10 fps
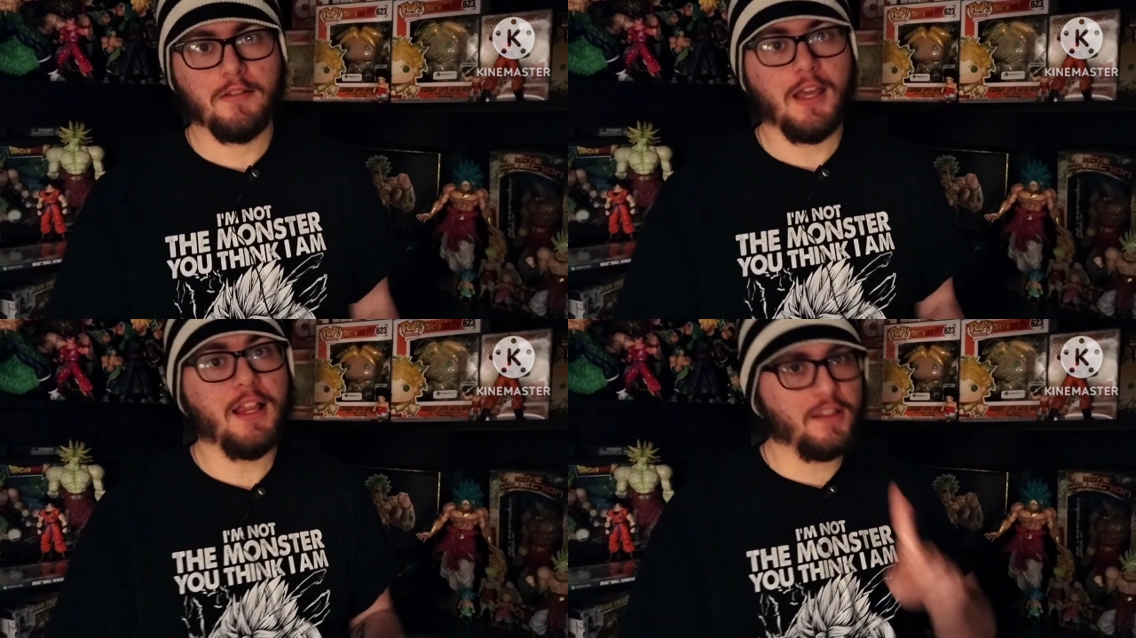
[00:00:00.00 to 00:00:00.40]

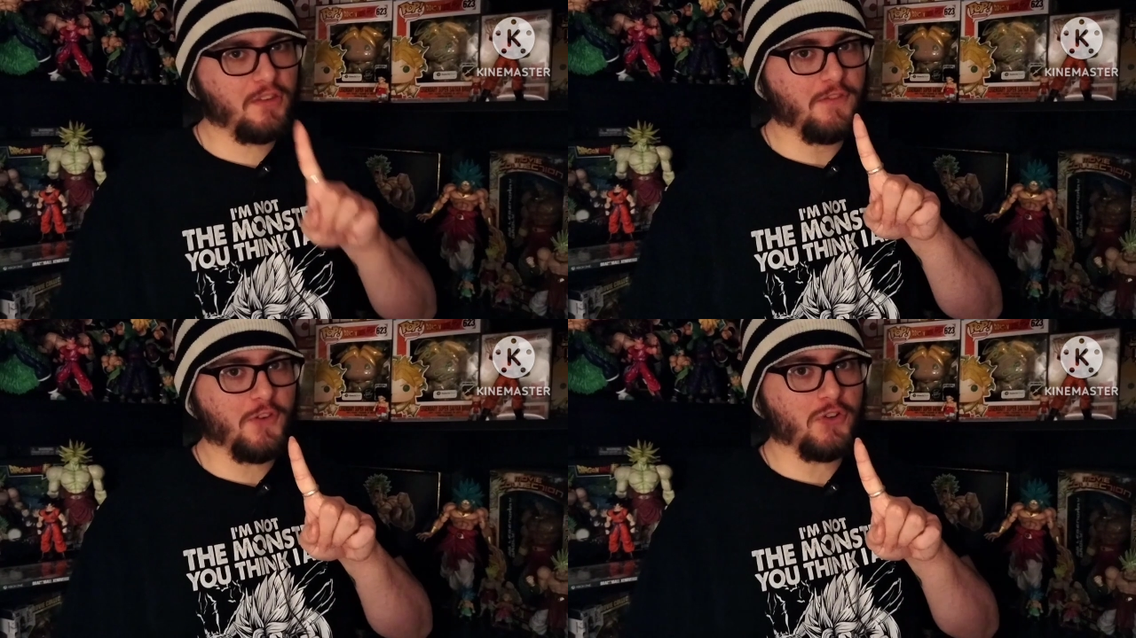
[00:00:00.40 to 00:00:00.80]
At least
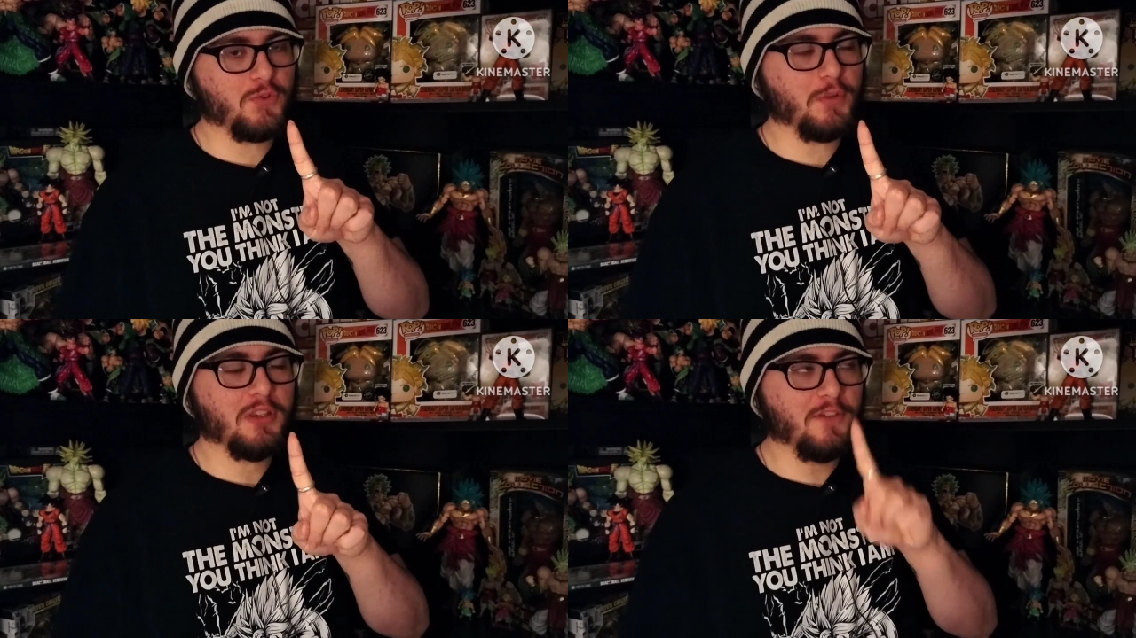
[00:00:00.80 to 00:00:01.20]
the first
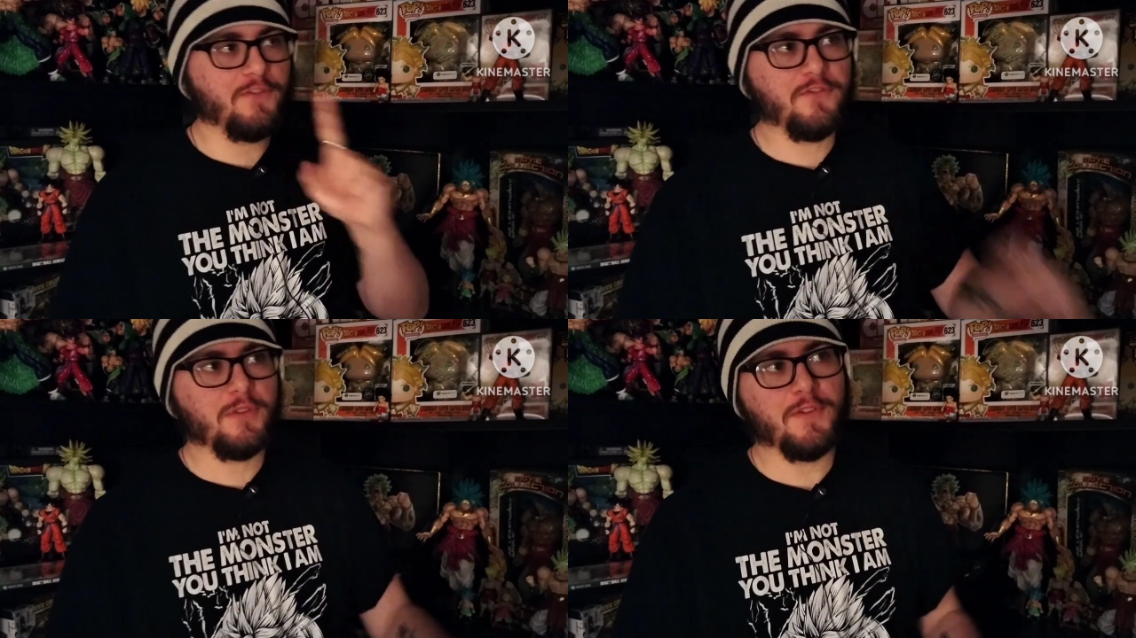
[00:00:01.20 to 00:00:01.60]
one, the,
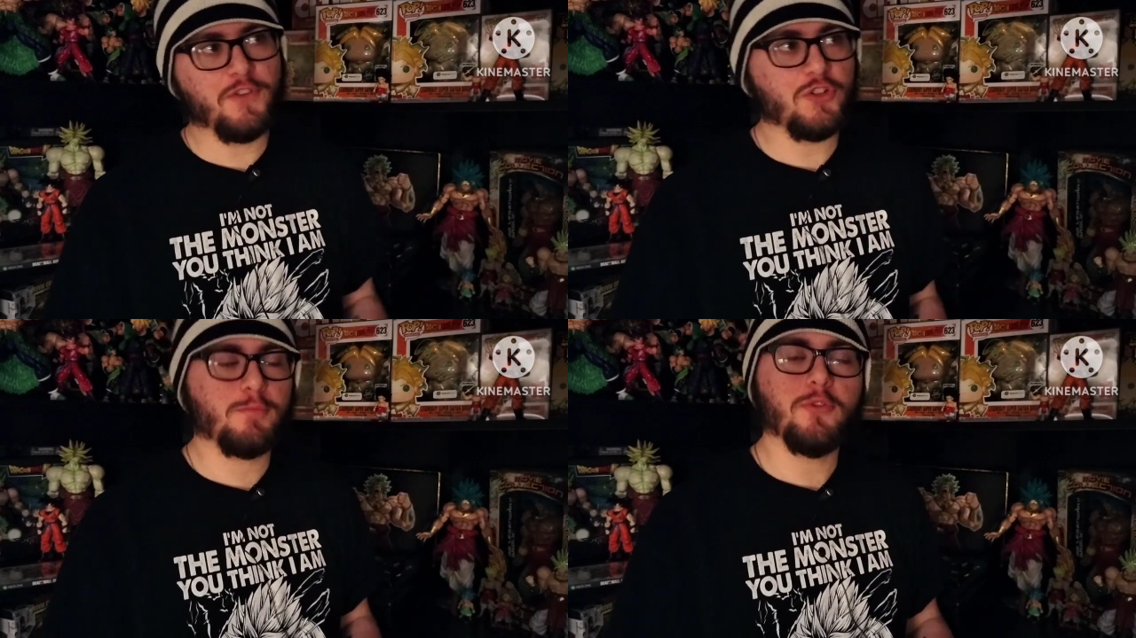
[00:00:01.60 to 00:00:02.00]
the
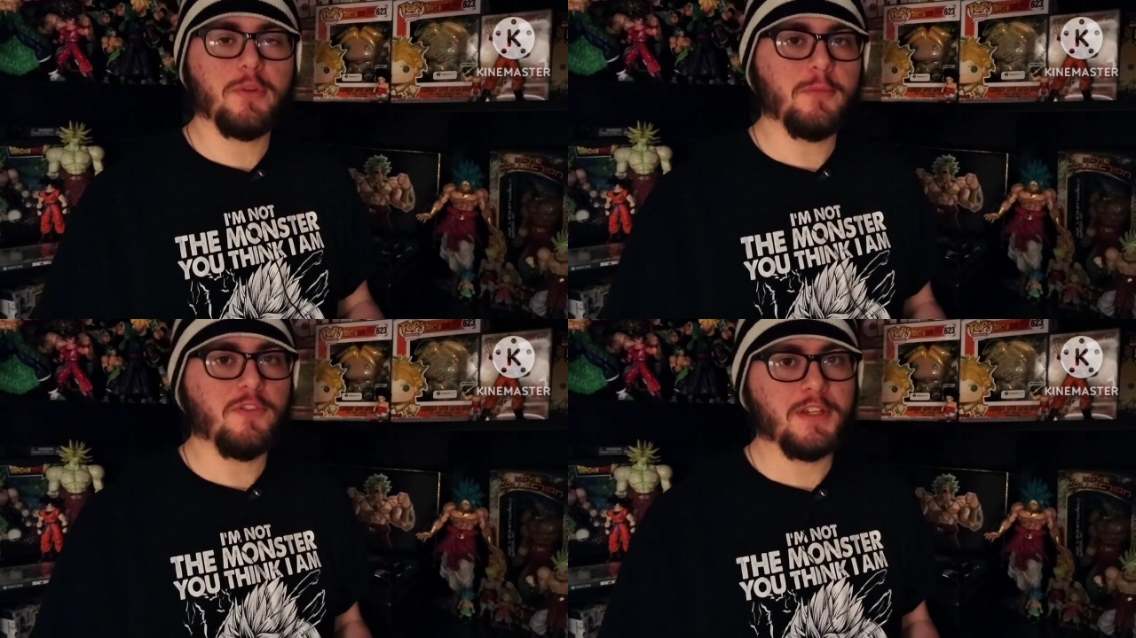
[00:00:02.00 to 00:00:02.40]
first
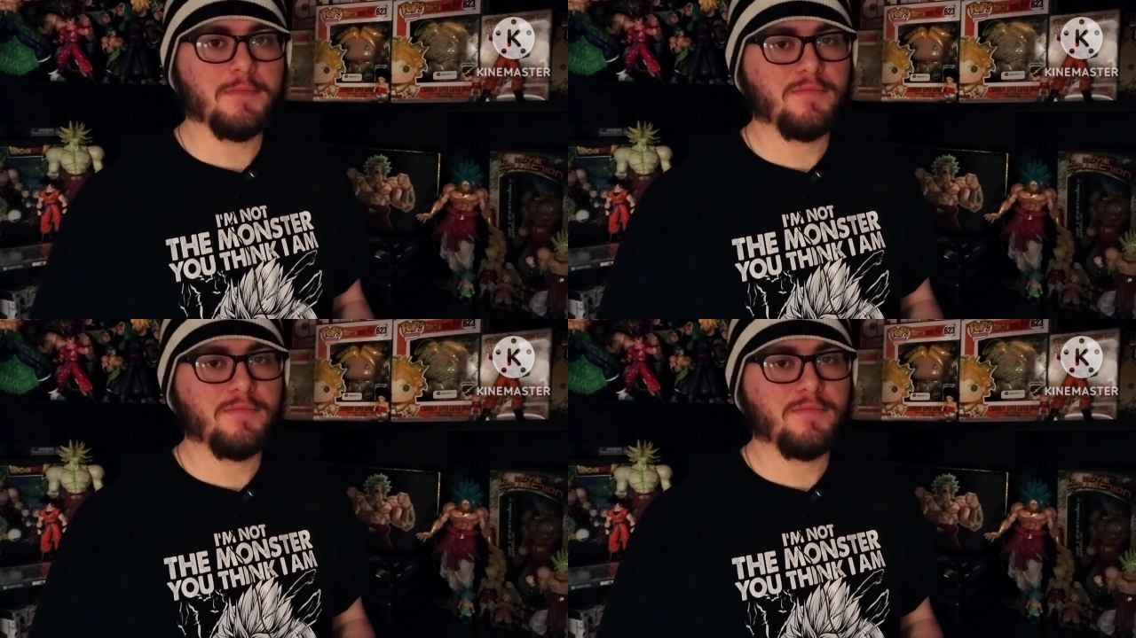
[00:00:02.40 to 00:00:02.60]
Broly movie.